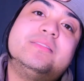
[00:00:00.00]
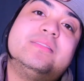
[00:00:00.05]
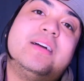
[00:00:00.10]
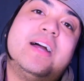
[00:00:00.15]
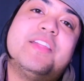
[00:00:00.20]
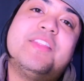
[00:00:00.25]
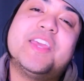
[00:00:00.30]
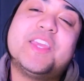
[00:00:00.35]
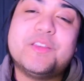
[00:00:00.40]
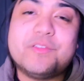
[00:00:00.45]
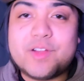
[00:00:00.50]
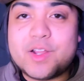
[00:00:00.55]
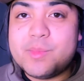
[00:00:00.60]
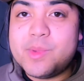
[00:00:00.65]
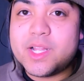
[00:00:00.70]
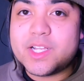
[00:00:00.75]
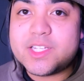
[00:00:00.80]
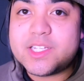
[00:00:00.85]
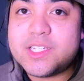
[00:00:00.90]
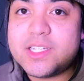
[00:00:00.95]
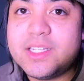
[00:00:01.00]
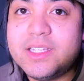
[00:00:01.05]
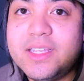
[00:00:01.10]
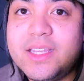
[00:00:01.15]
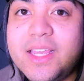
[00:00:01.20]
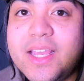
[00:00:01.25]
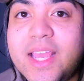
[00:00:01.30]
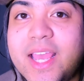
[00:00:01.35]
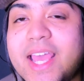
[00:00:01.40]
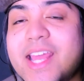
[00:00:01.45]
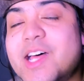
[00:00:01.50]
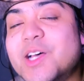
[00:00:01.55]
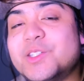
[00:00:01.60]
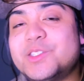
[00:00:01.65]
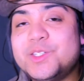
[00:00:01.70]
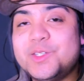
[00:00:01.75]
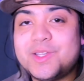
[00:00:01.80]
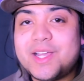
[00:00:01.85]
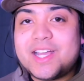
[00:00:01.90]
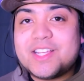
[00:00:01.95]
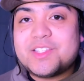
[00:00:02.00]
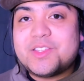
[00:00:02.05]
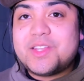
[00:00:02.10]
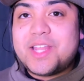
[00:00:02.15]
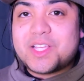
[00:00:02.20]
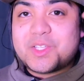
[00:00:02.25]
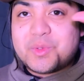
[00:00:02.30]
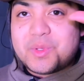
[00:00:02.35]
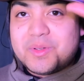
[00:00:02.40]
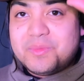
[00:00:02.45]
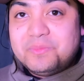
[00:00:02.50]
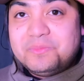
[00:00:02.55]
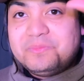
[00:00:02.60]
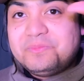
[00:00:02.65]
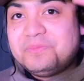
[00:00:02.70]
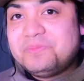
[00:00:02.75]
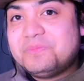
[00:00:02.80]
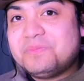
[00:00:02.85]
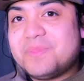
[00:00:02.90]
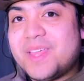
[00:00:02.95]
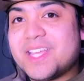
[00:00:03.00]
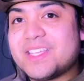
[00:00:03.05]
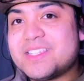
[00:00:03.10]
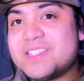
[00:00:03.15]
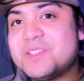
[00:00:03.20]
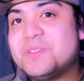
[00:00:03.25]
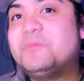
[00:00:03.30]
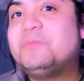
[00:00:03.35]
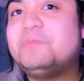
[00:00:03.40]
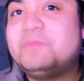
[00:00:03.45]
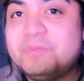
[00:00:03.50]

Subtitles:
I thank you very much, and I'll see you guys in the next one. Thanks.